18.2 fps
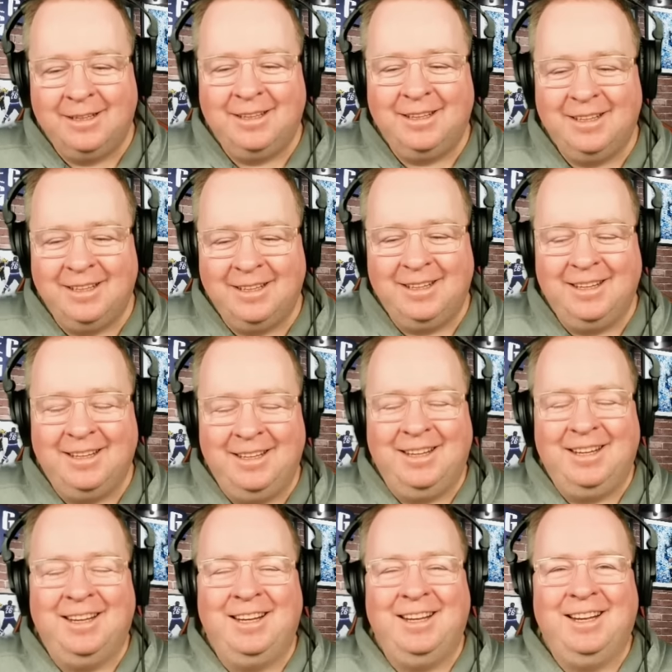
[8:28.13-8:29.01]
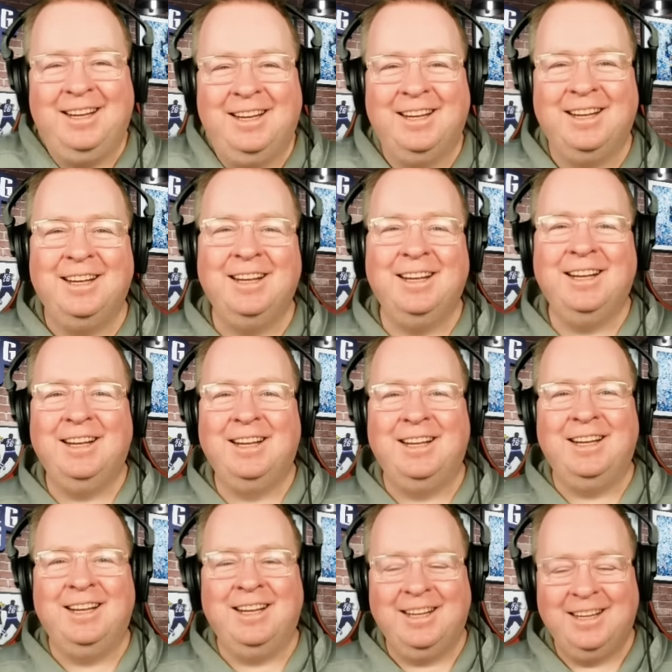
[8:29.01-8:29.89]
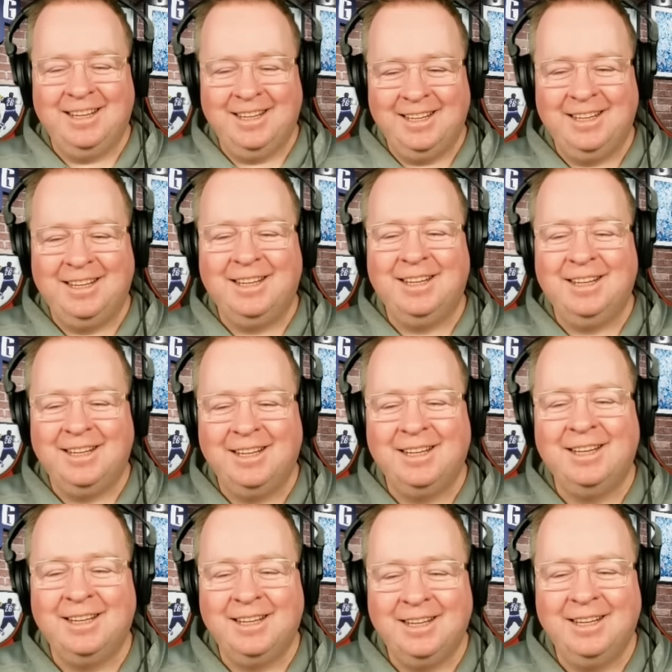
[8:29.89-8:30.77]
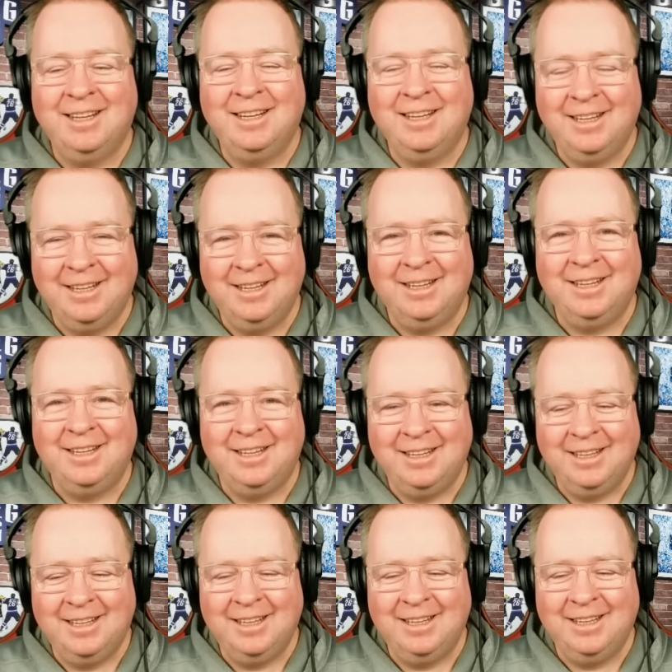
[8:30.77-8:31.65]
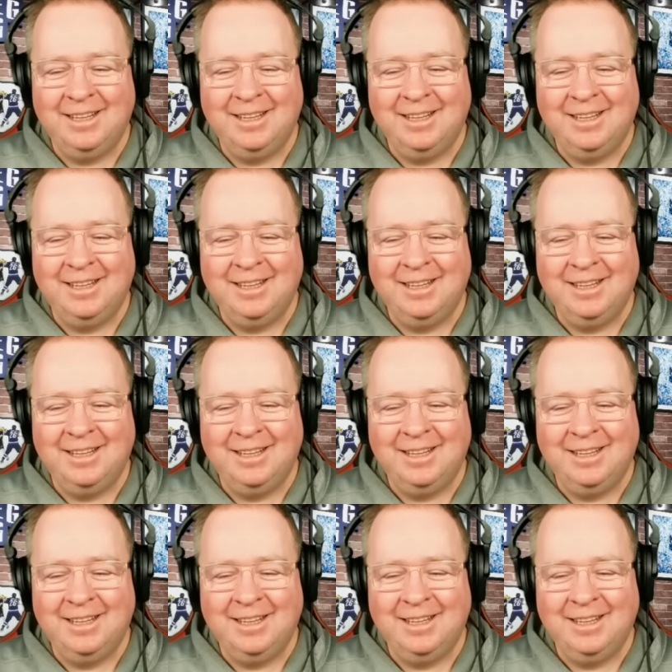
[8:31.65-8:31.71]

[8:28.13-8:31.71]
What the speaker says: (silent)